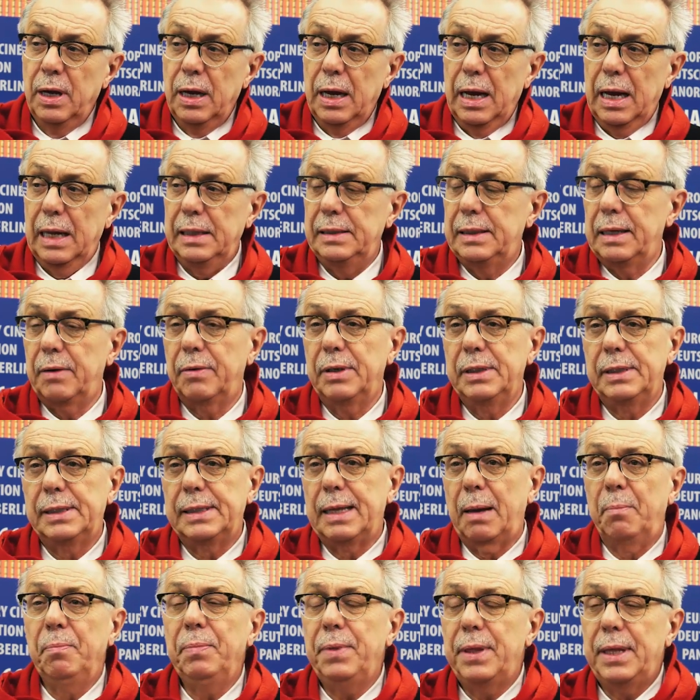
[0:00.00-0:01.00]
and there is
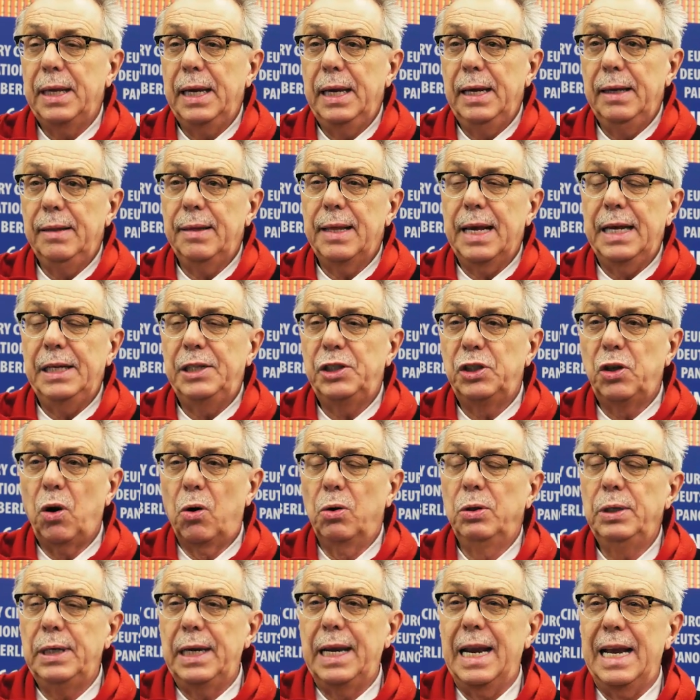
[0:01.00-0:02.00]
something they
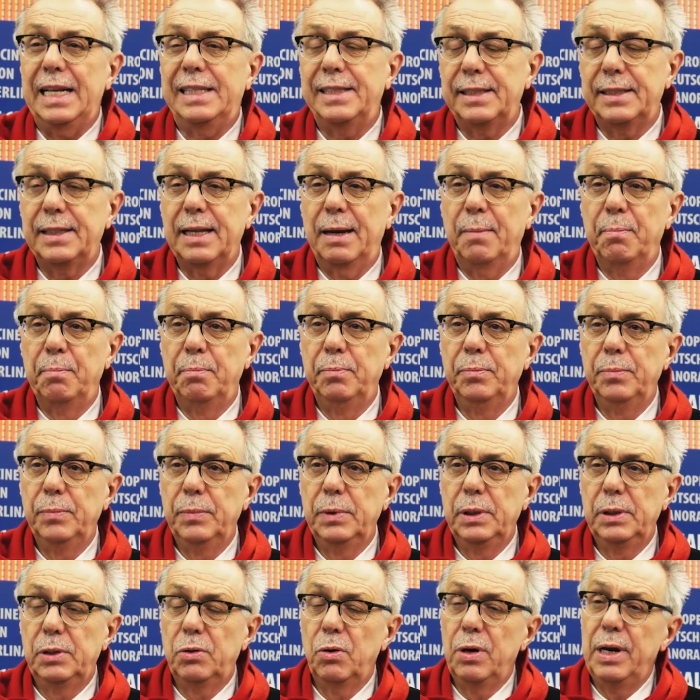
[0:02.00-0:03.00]
don't let them
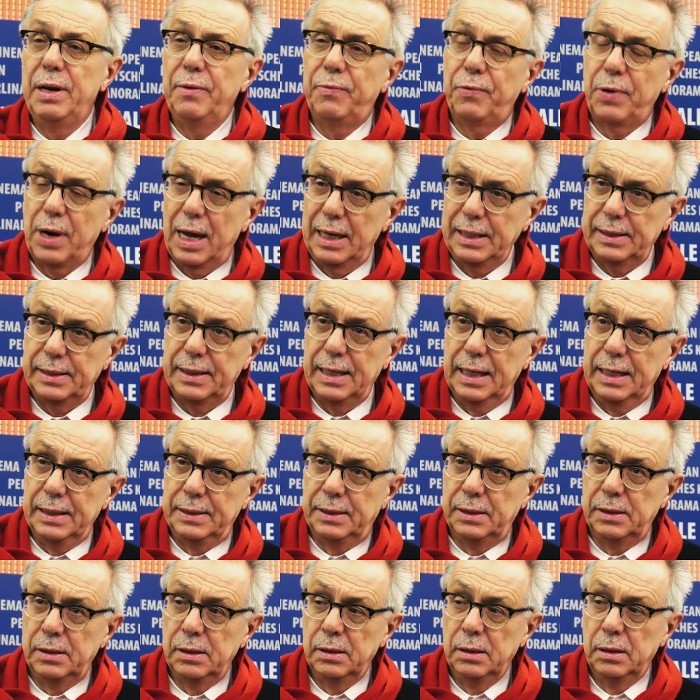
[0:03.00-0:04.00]
to live like
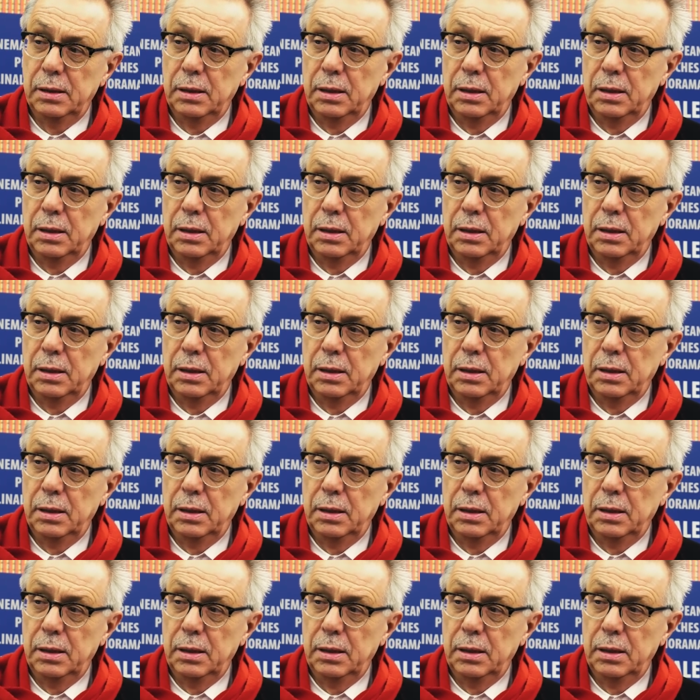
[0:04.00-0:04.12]
this.